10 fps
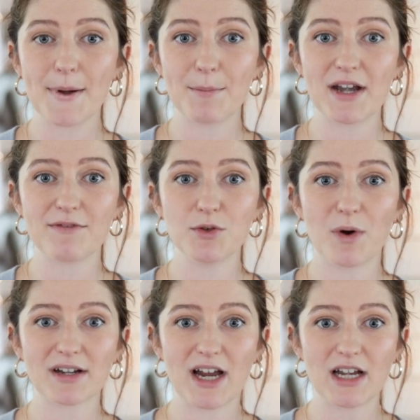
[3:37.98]
But if you
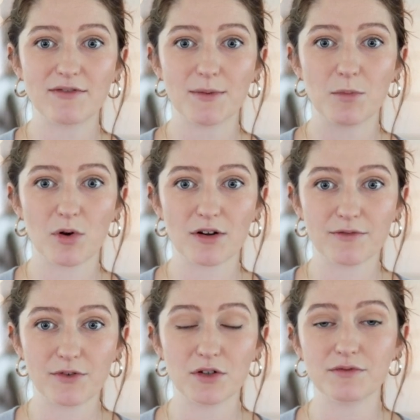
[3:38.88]
want kind of a more
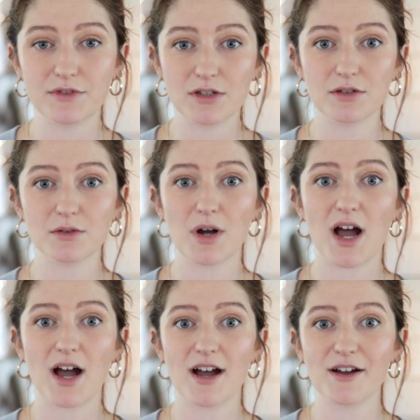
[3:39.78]
full view
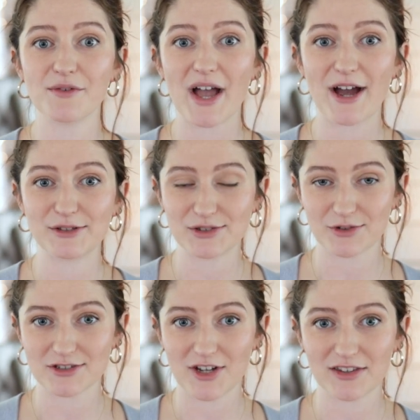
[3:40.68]
of how to
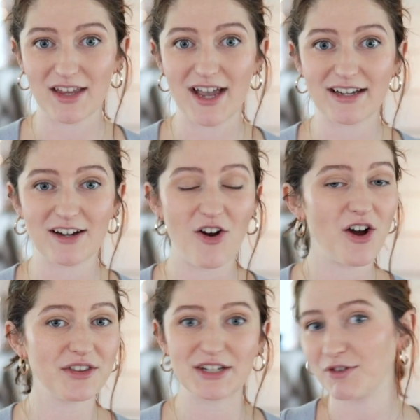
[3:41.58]
source online and
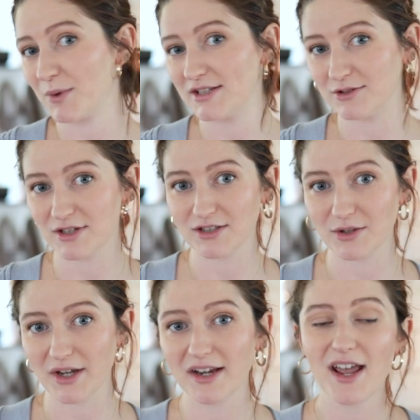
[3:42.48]
all the different ways you can
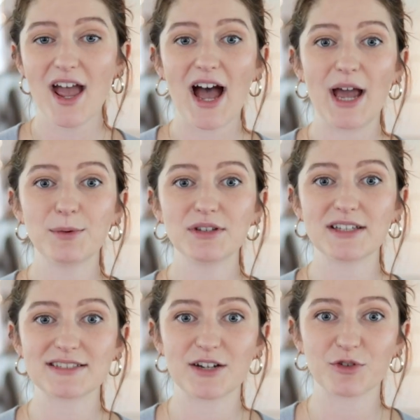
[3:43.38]
do it, I will
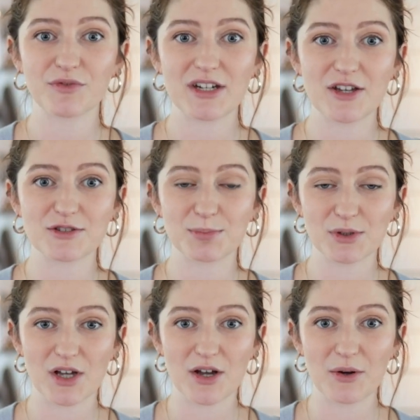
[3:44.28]
link several videos
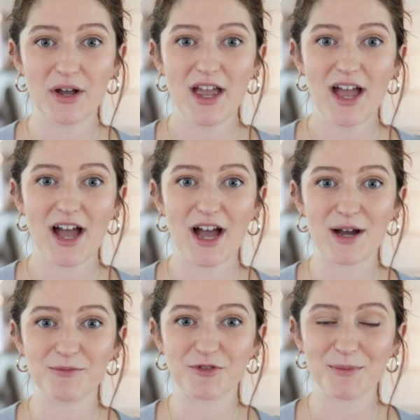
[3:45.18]
below
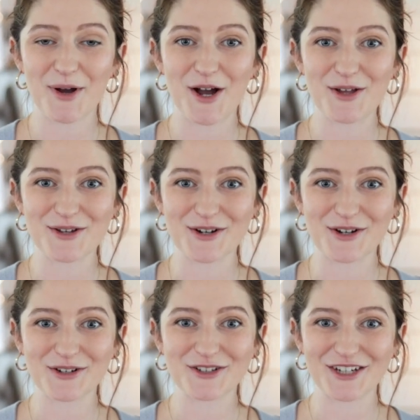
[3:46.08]
from
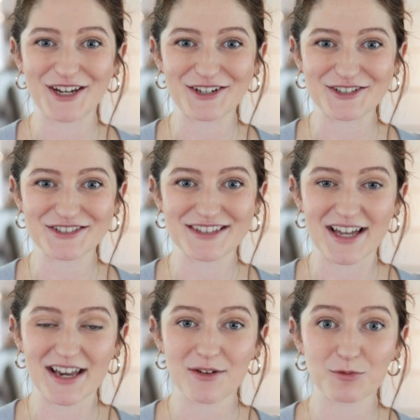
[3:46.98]
other creators
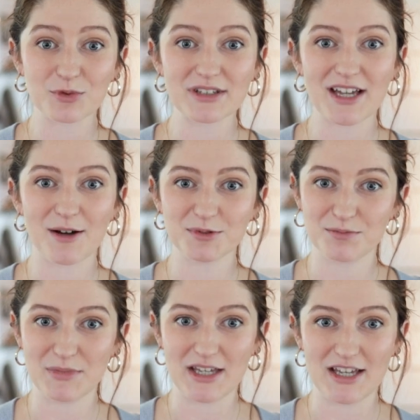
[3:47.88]
that really helped
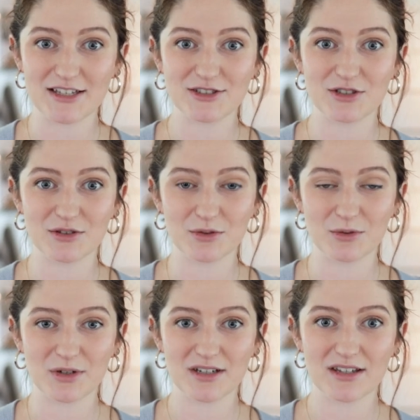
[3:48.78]
me
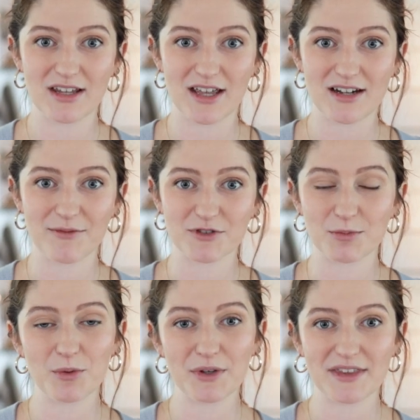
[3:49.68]
to get
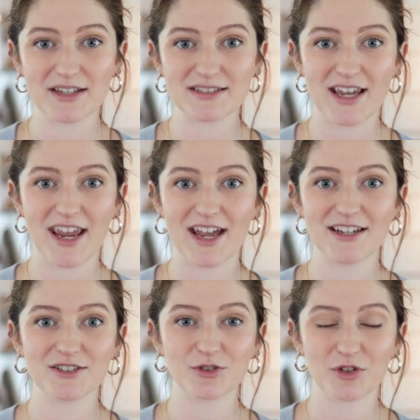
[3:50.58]
comfortable with this
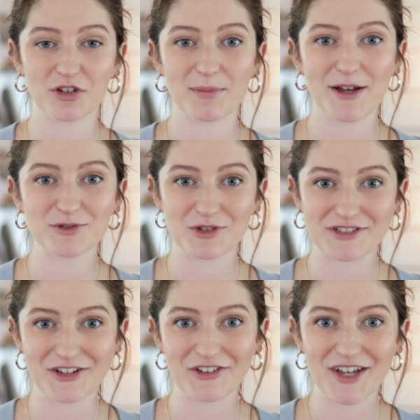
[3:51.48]
and learn about
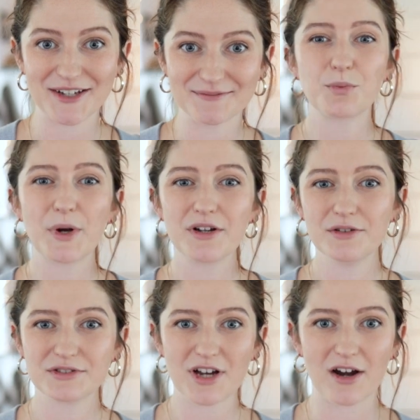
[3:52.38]
sourcing online. So where do
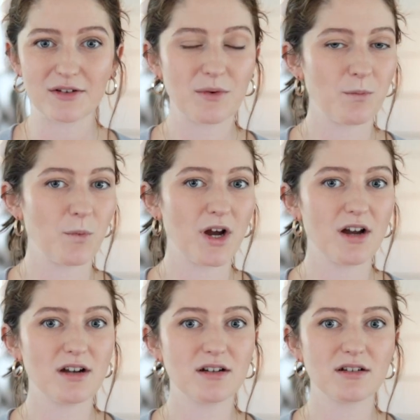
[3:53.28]
you start?
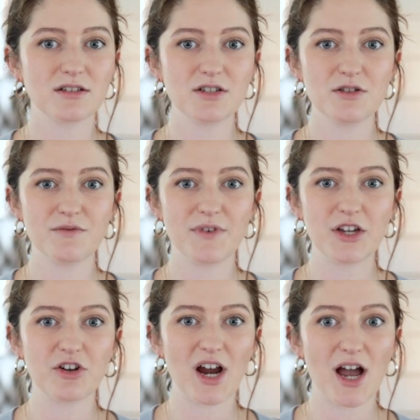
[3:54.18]
Where do you
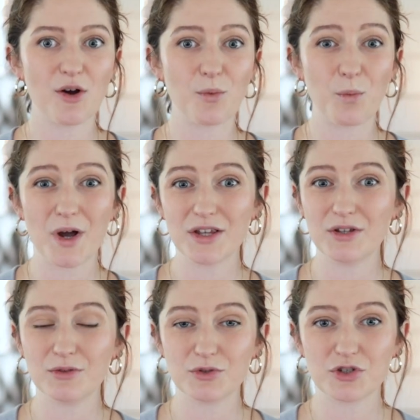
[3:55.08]
figure out what
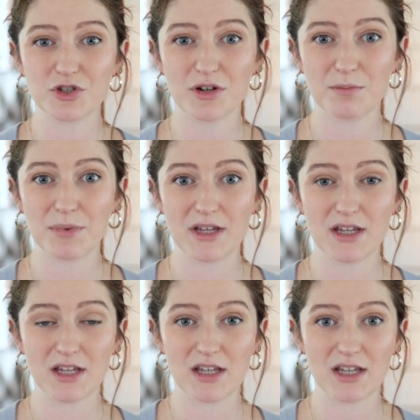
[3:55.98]
you should
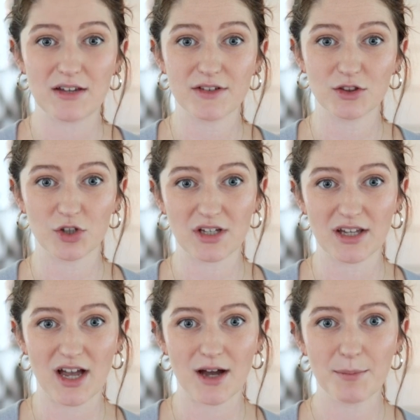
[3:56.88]
be even
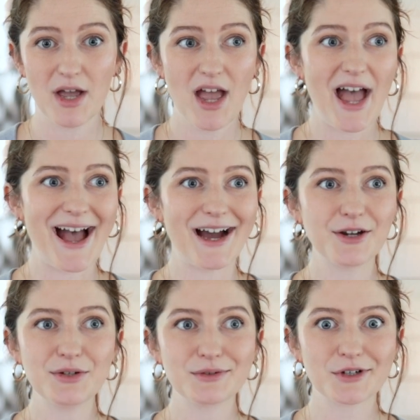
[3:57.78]
looking up? How
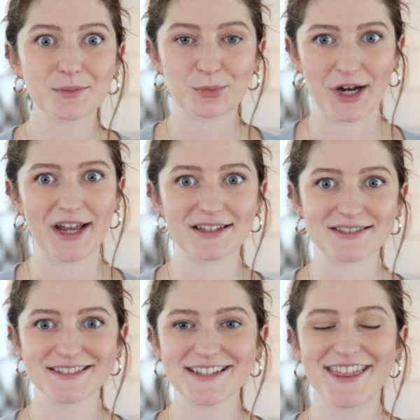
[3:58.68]
do you learn
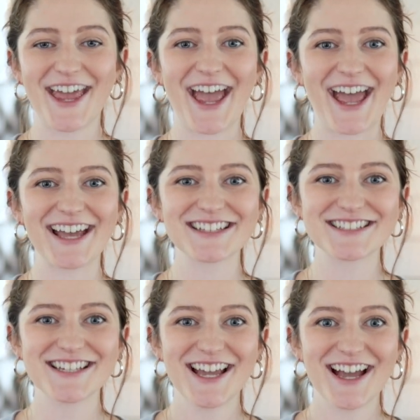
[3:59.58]
brands
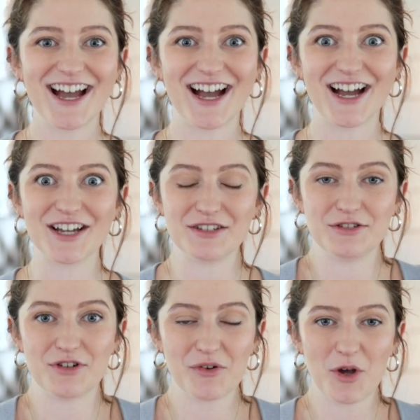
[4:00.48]
that
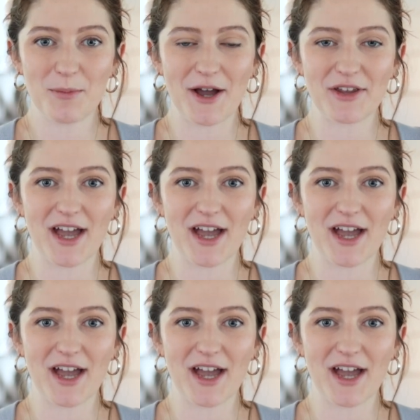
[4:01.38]
you don't know about